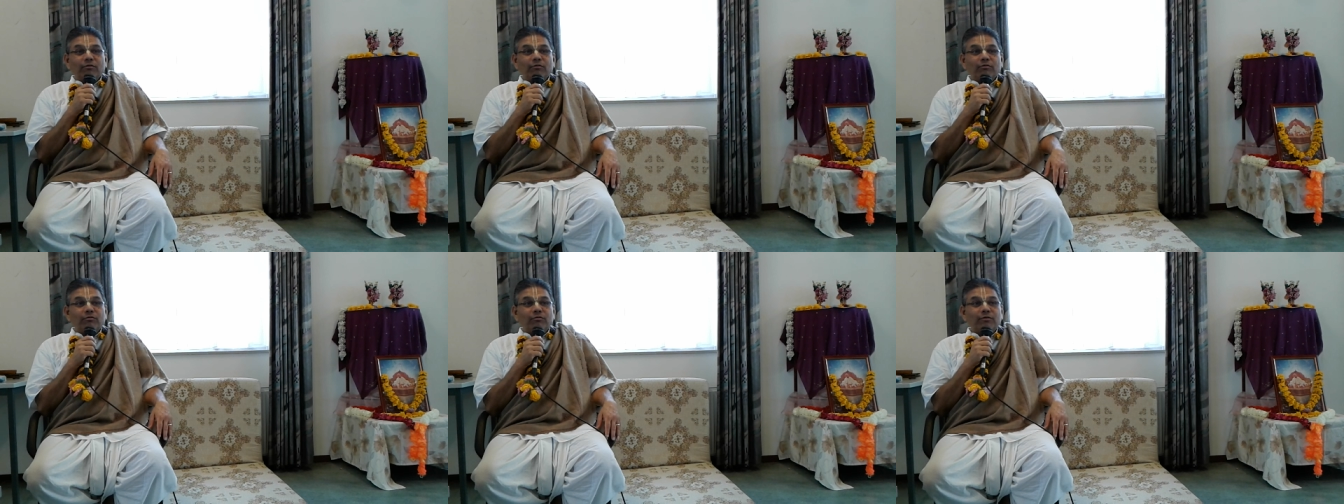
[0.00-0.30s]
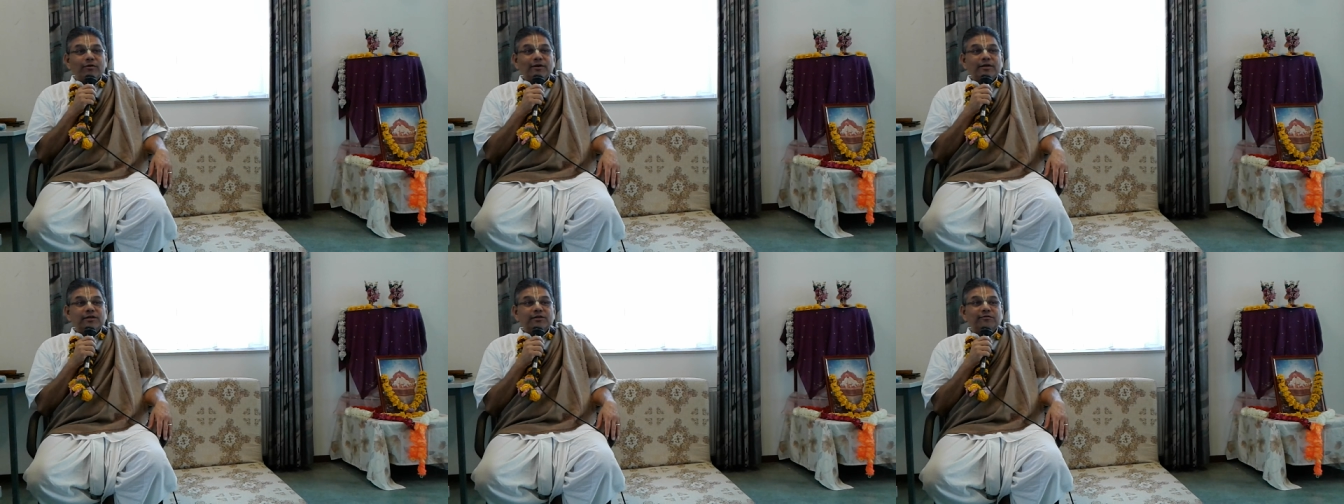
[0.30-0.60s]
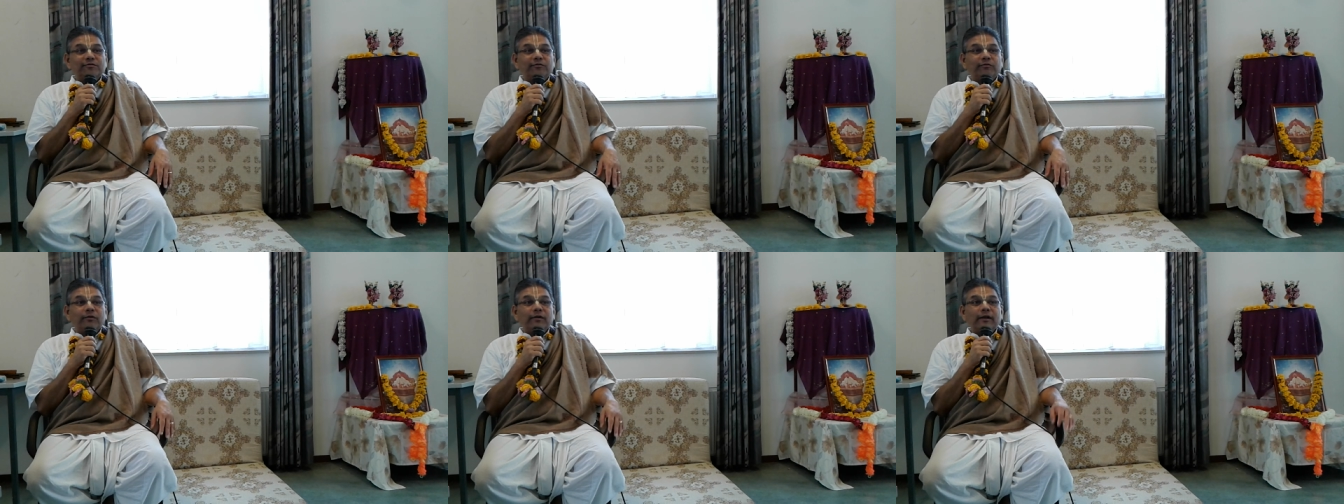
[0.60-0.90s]
who
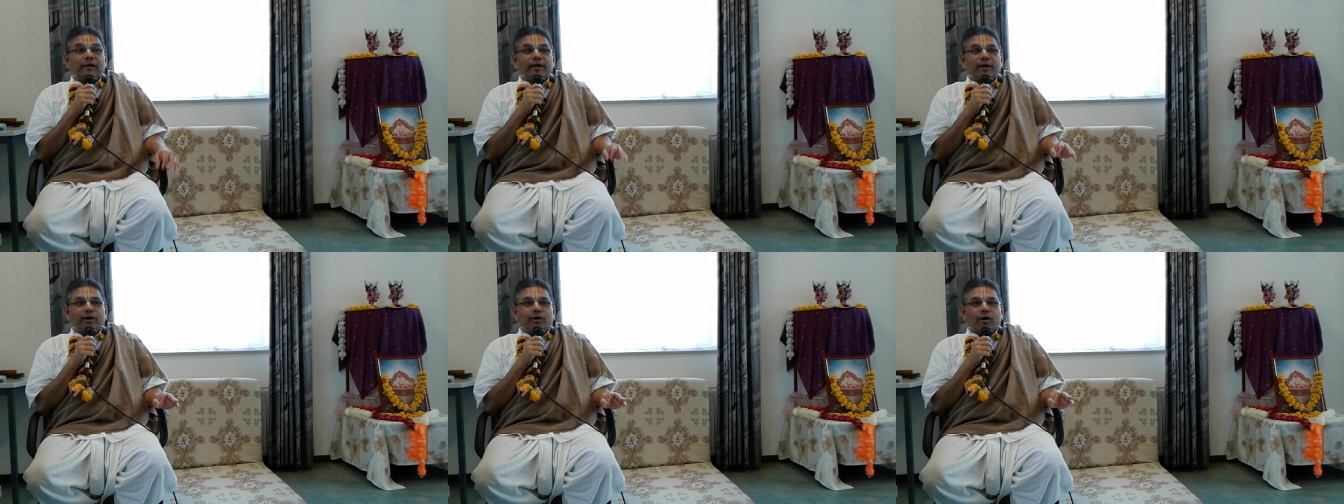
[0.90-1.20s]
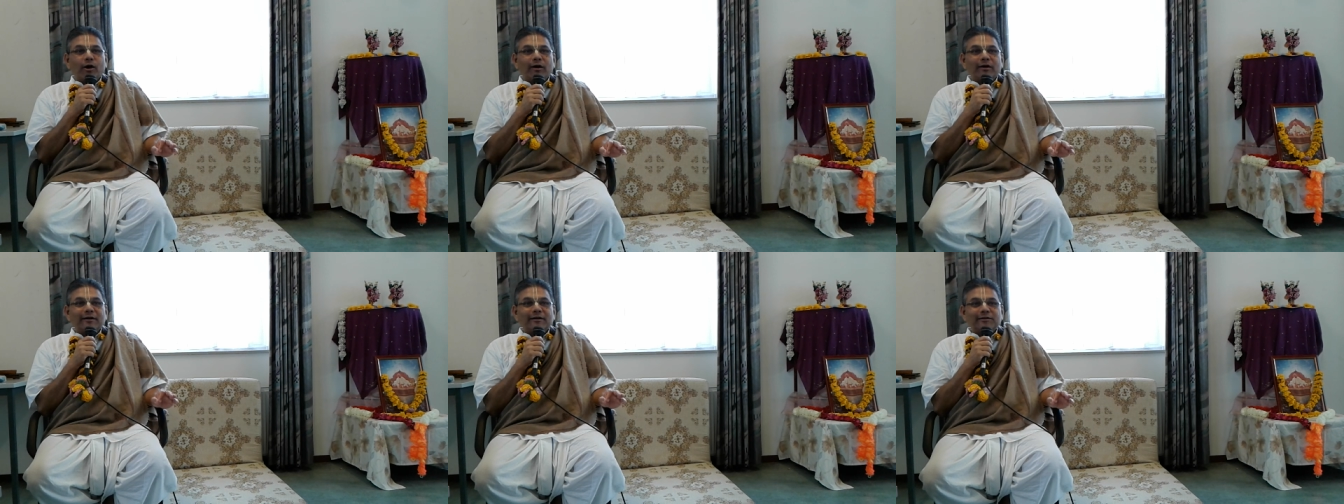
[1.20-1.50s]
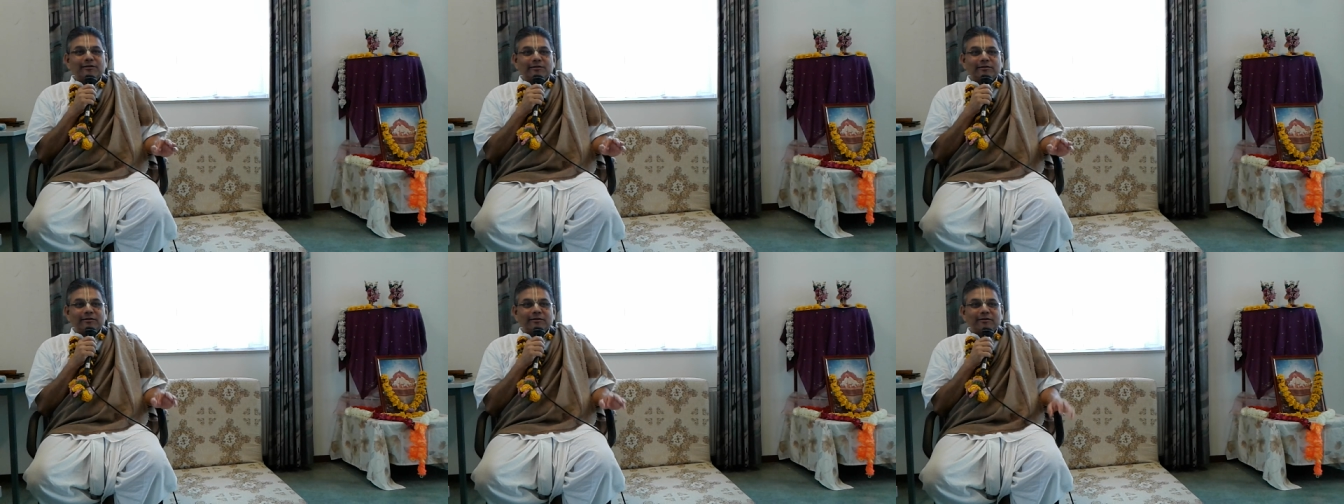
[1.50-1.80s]
is fully
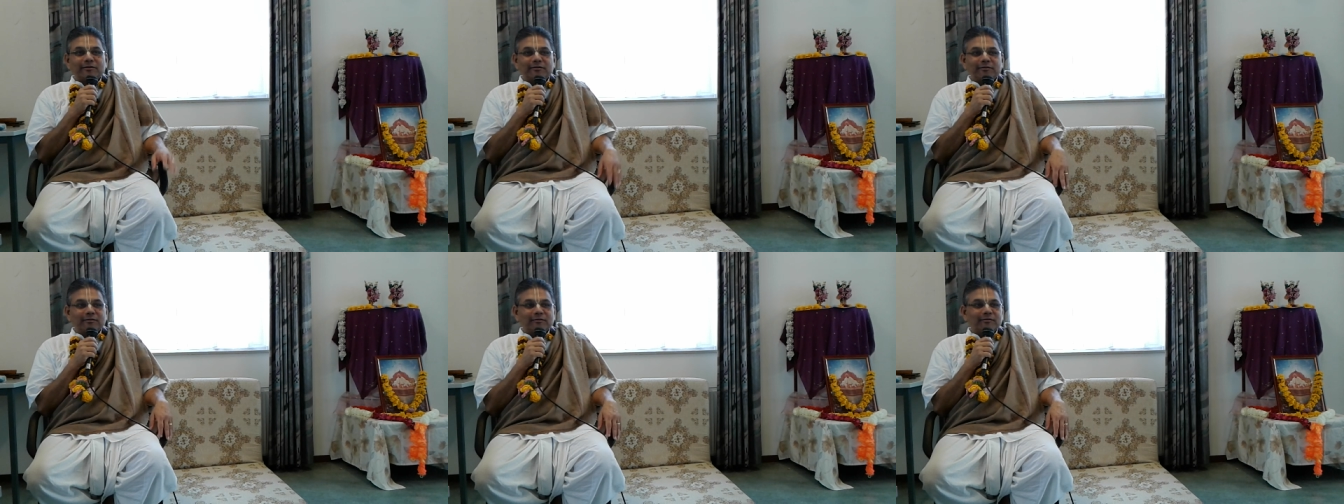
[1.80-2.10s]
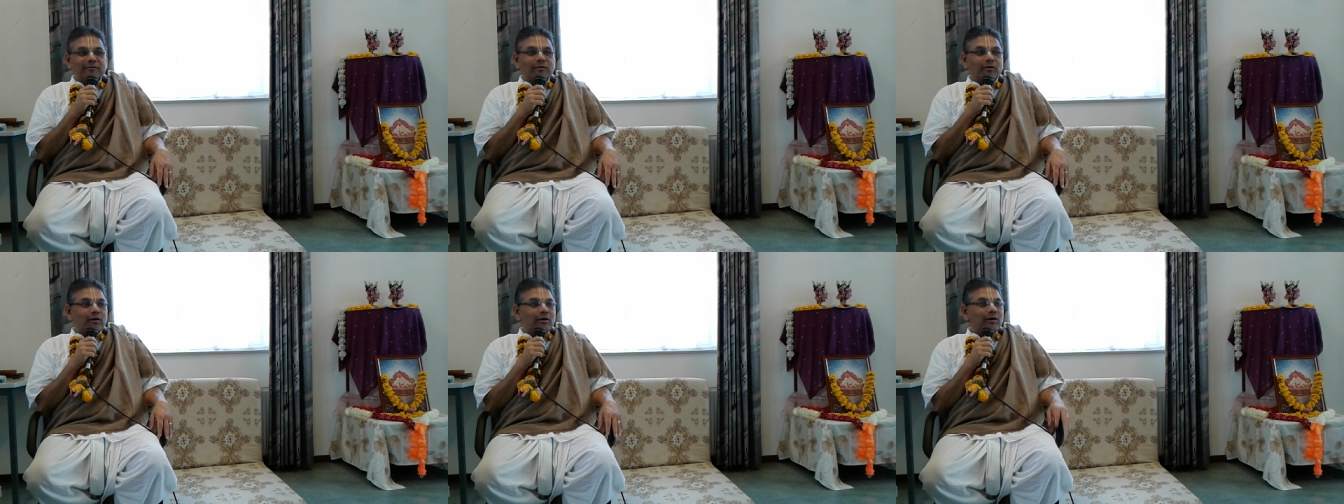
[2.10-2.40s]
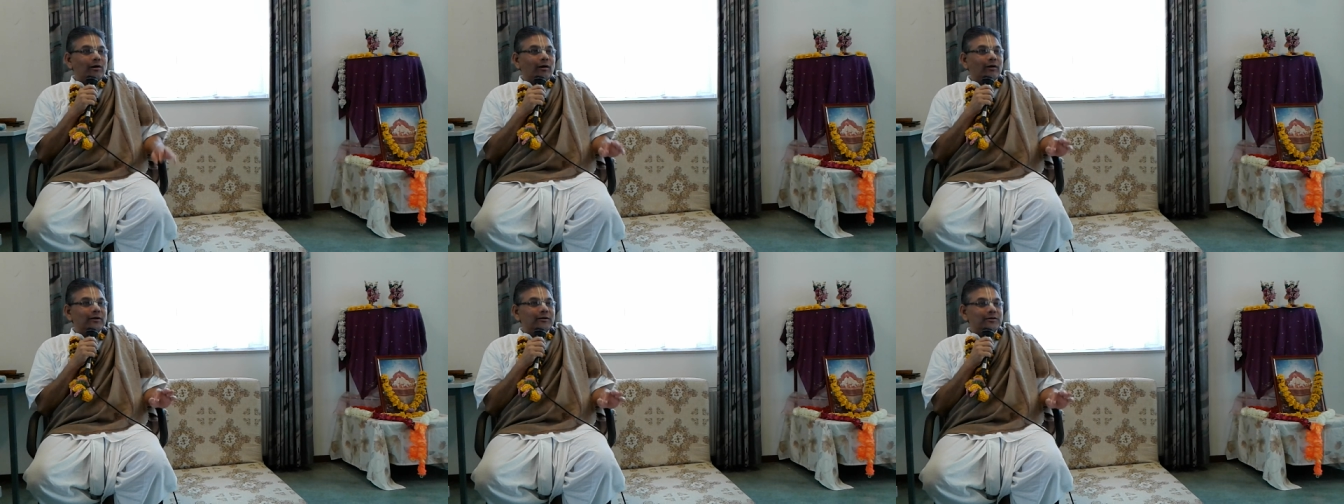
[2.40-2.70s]
cognizant or
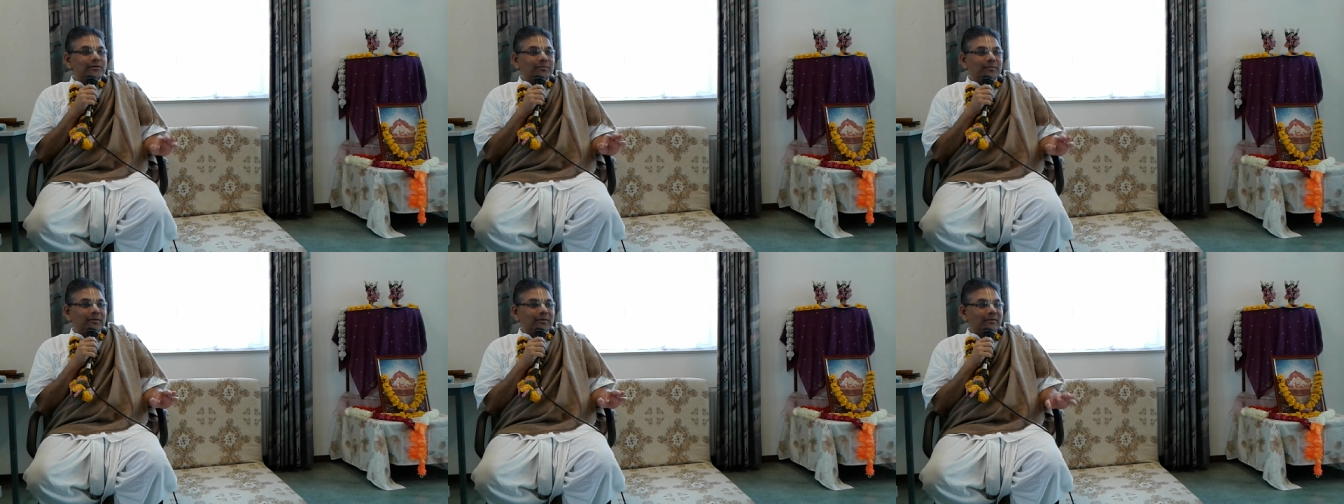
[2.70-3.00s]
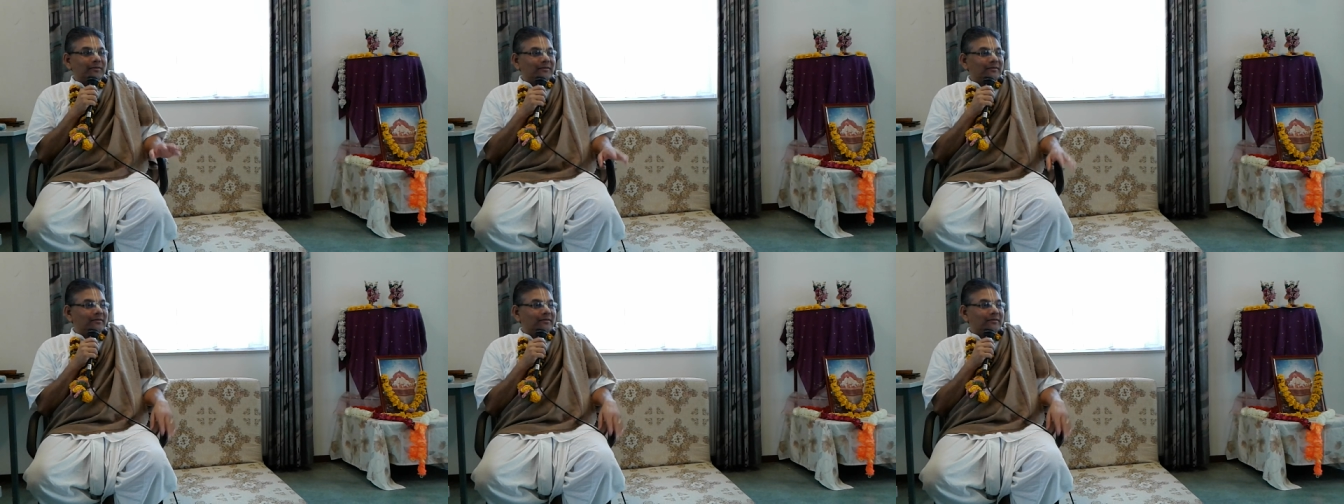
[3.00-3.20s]
knowledgeable.